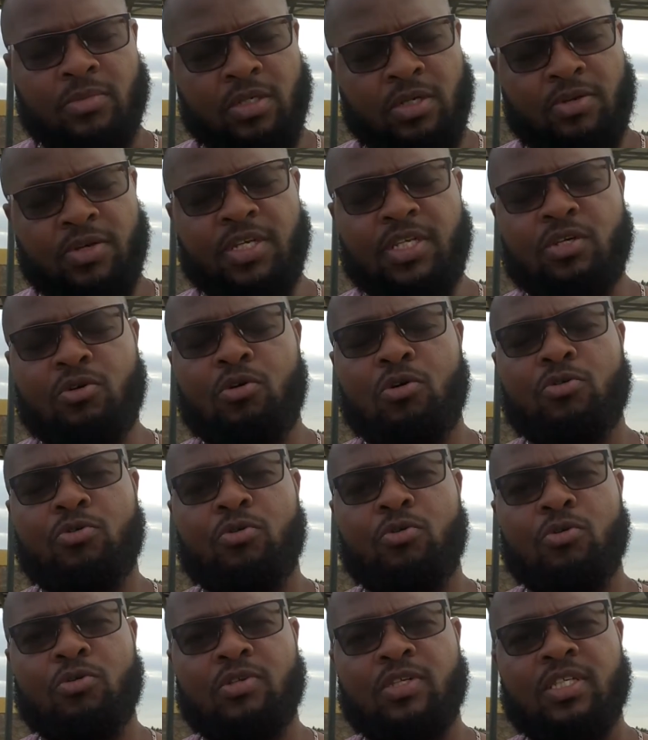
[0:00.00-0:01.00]
critical
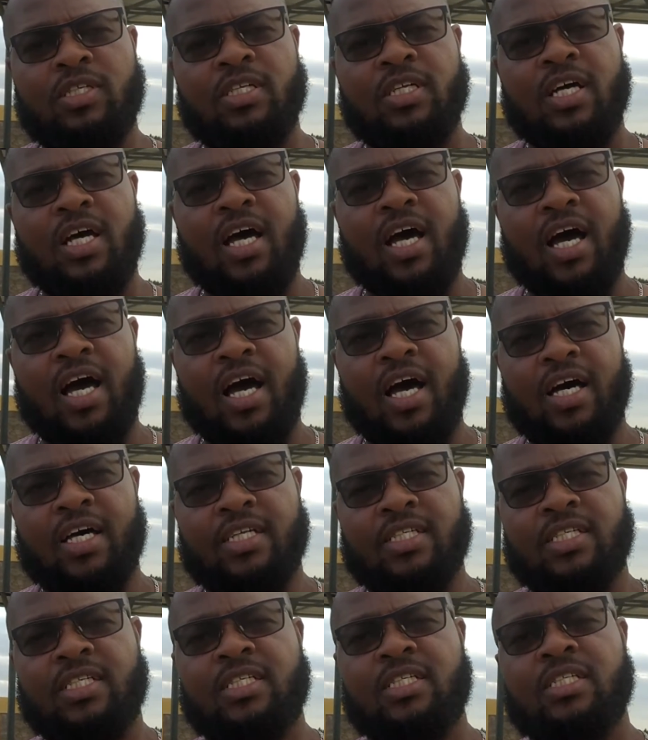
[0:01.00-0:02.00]
roles
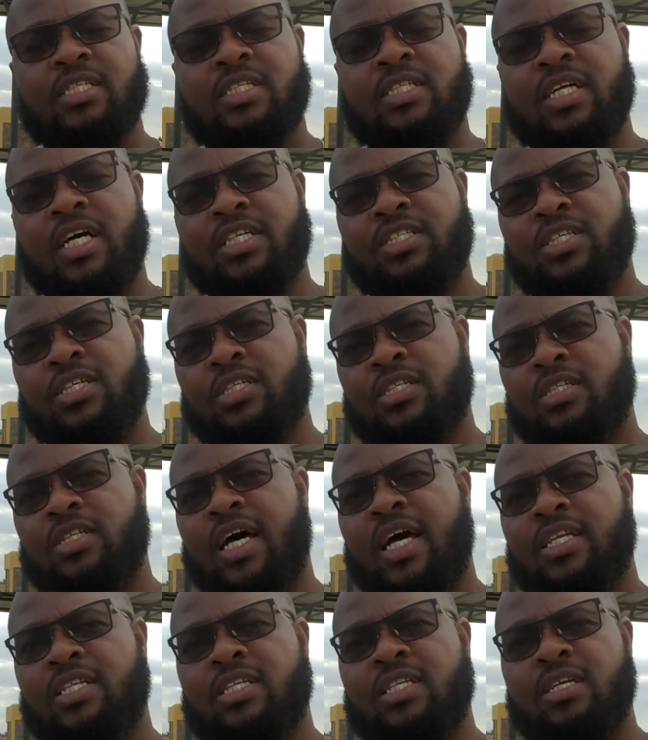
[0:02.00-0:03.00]
such as
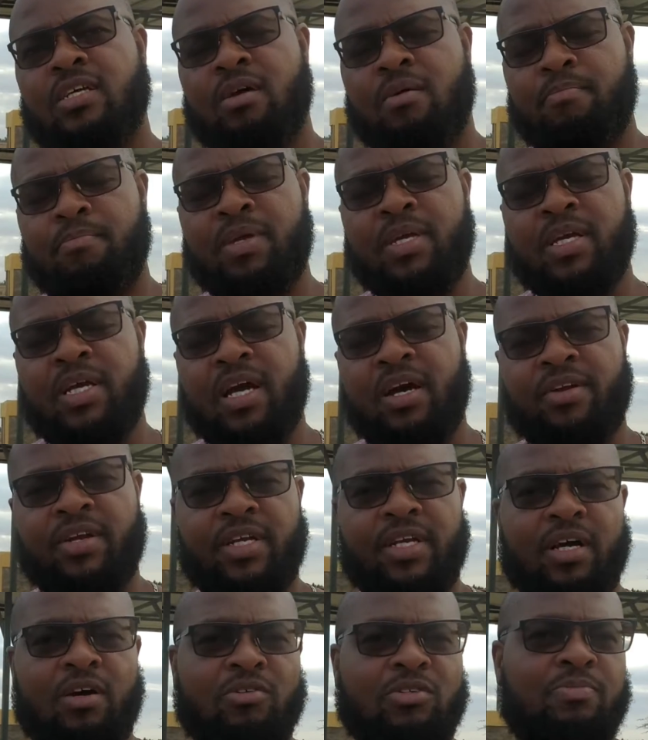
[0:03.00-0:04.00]
that being carried
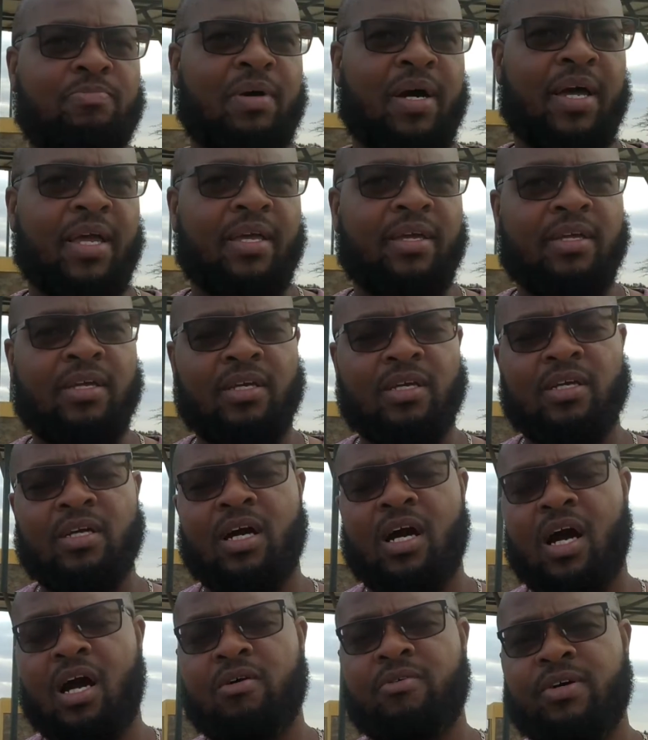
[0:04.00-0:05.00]
out by
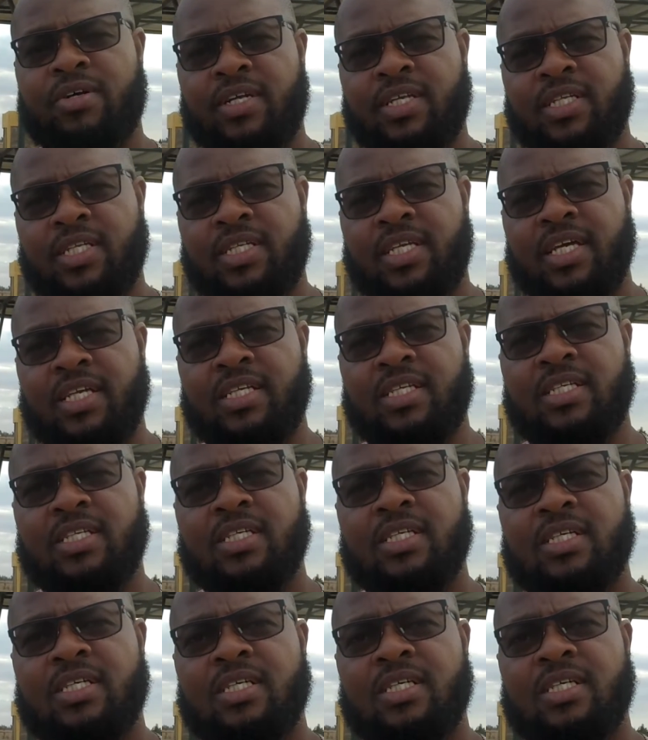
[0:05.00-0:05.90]
our resident